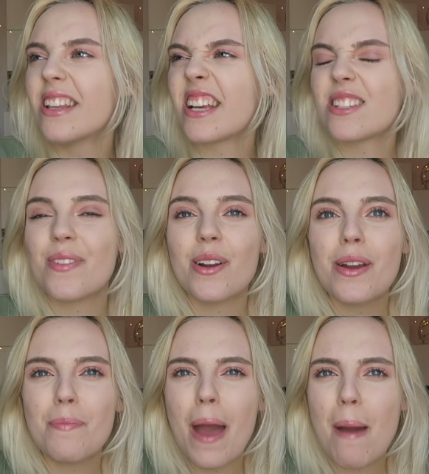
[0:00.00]
Like it's
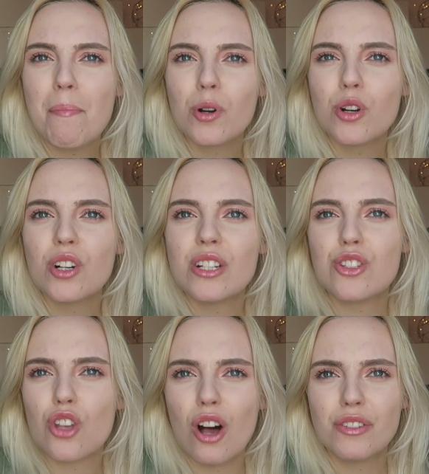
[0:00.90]
very peppered and
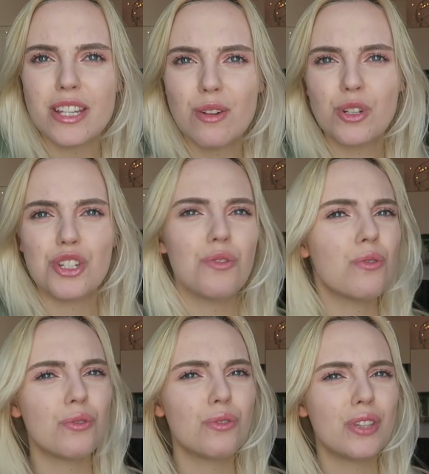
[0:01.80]
salty, which you
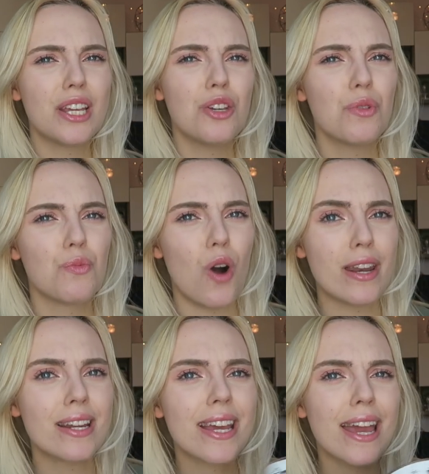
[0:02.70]
don't think you would
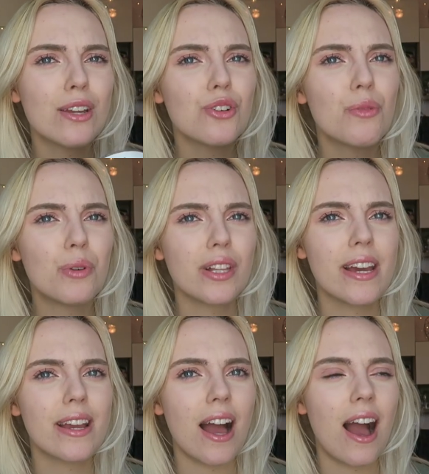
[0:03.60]
want in a candle, but
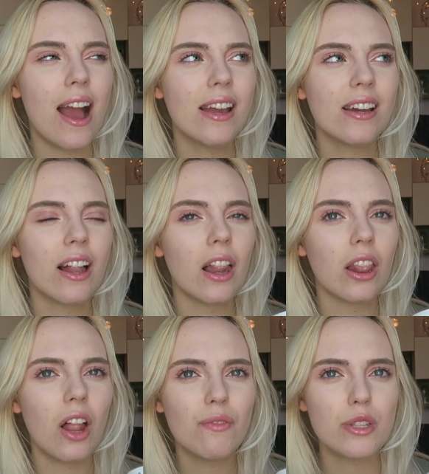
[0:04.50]
like I
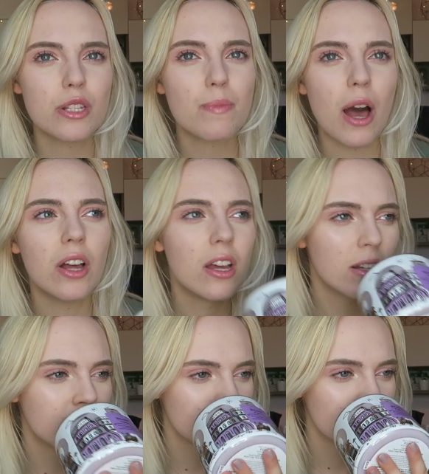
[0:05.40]
love this smell.
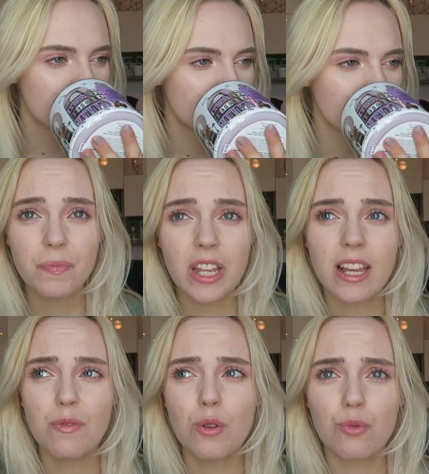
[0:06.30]

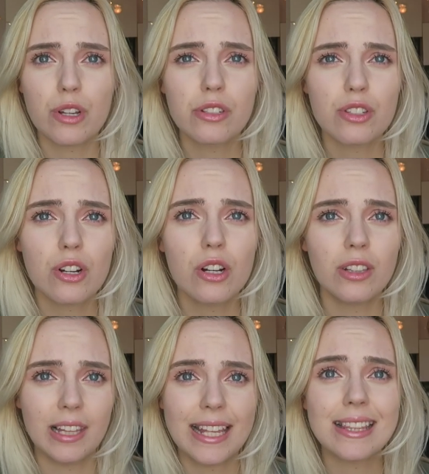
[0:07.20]
Like if a realtor
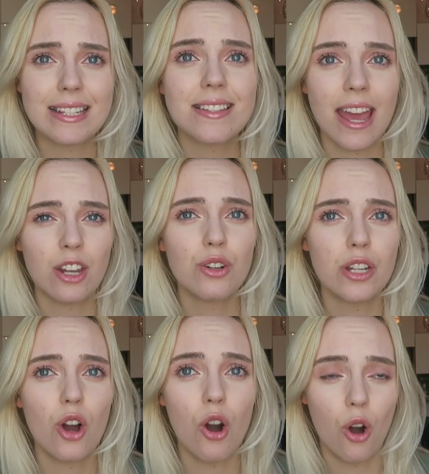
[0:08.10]
lit this candle
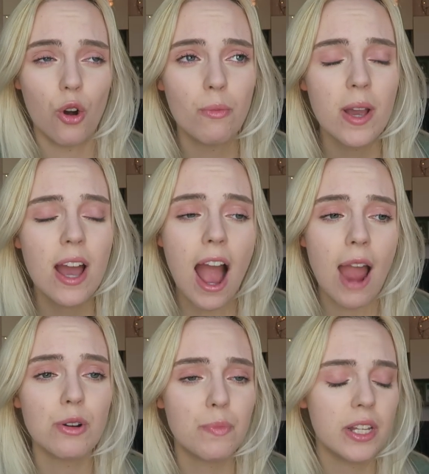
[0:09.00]
in a home,
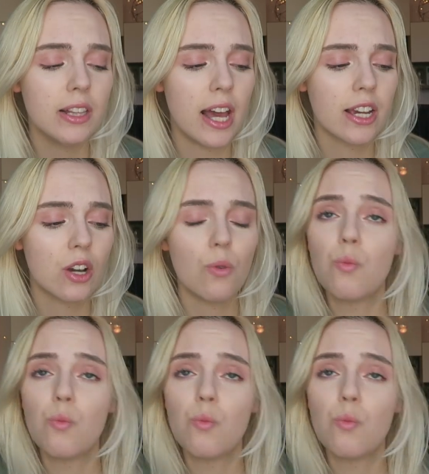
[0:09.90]
I would be like,